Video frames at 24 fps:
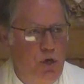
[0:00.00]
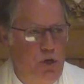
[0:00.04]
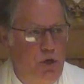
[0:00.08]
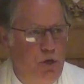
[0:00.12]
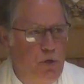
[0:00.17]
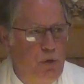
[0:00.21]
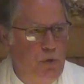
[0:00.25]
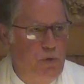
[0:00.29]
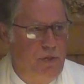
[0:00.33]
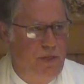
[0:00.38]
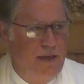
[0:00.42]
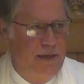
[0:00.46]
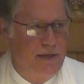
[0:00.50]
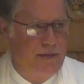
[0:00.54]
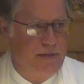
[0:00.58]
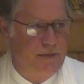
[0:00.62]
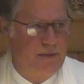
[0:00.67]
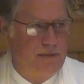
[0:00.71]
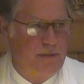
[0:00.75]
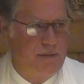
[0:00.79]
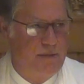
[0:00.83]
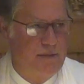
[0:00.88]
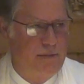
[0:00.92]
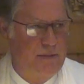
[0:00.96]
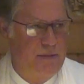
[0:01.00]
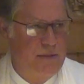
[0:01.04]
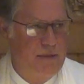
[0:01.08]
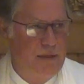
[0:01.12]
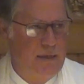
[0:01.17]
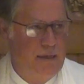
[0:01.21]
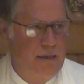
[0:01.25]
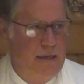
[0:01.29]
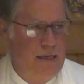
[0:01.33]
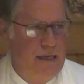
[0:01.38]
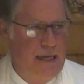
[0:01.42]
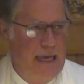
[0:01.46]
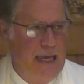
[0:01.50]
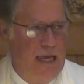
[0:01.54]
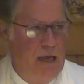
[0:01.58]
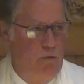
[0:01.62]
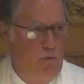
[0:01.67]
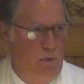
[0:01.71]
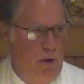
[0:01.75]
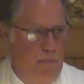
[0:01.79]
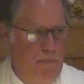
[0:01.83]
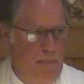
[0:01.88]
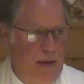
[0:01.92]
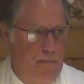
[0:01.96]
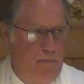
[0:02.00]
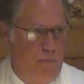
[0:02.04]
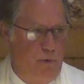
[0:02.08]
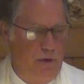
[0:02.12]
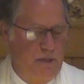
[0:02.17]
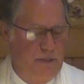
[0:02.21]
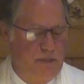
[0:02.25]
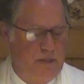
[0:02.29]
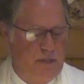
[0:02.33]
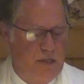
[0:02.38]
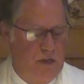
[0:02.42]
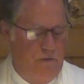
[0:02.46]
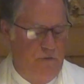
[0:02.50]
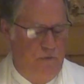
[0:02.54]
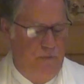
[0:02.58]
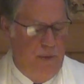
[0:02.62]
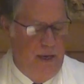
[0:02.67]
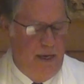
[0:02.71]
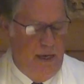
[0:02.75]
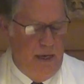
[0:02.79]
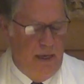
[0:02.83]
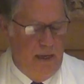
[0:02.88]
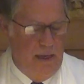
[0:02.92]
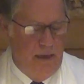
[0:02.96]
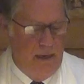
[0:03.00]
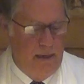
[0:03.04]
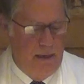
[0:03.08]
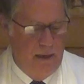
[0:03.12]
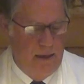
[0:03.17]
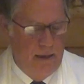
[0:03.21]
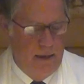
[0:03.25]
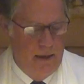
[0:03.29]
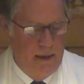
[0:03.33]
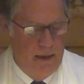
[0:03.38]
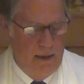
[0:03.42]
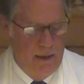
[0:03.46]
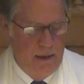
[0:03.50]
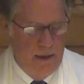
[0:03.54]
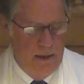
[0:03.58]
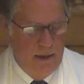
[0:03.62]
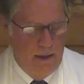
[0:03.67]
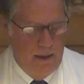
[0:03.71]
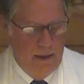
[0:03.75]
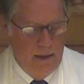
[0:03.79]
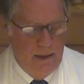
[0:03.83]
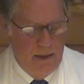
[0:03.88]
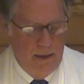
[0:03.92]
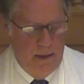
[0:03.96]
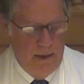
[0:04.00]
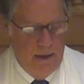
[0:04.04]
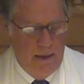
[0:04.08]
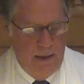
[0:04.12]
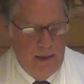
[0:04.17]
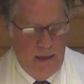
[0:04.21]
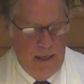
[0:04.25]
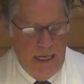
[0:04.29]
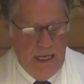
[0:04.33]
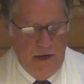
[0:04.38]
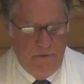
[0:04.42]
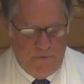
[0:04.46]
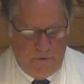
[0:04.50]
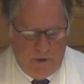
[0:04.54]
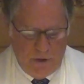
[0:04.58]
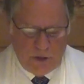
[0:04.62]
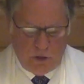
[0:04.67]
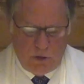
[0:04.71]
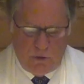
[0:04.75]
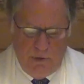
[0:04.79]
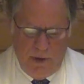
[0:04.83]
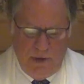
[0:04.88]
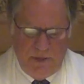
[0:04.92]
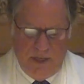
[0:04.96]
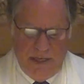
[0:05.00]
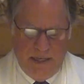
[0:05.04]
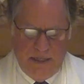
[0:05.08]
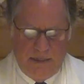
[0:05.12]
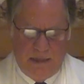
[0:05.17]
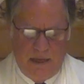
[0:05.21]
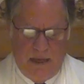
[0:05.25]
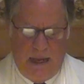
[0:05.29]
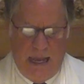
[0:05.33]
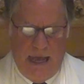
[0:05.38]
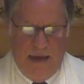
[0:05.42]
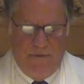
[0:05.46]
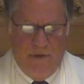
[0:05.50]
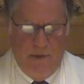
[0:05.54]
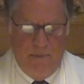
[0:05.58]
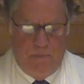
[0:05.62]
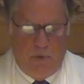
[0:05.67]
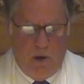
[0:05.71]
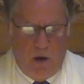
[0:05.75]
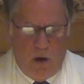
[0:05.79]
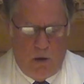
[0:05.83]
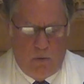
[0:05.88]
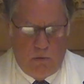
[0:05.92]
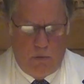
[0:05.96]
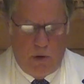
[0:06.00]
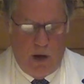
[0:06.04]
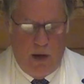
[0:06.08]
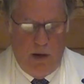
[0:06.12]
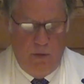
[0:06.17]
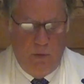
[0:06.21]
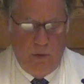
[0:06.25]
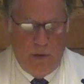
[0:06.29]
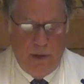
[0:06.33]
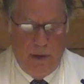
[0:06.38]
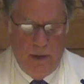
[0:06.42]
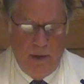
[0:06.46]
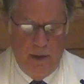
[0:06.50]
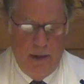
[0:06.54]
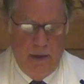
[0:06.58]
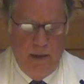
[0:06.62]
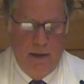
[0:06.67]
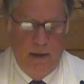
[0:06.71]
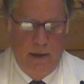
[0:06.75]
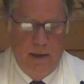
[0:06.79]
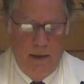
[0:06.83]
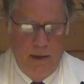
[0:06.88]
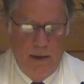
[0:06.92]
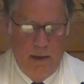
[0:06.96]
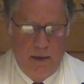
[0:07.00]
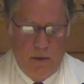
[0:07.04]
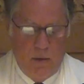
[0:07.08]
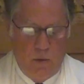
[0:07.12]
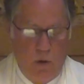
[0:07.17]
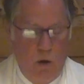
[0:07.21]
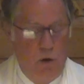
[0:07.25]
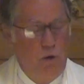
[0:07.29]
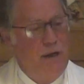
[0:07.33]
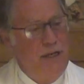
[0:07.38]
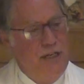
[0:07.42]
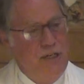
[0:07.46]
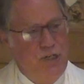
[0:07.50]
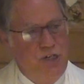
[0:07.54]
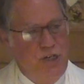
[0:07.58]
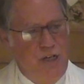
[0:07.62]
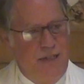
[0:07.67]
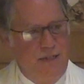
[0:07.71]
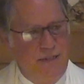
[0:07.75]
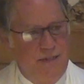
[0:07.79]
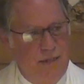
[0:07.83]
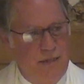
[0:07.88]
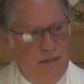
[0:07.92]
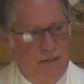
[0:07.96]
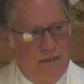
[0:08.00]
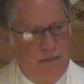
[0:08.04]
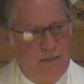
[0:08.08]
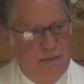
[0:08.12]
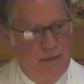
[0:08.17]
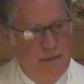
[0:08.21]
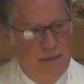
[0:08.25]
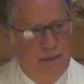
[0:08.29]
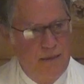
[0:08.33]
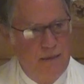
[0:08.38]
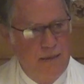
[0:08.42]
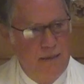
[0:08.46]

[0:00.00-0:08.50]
Do this in remembrance of me. In 1 Corinthians 11, Paul wrote, quoting Jesus,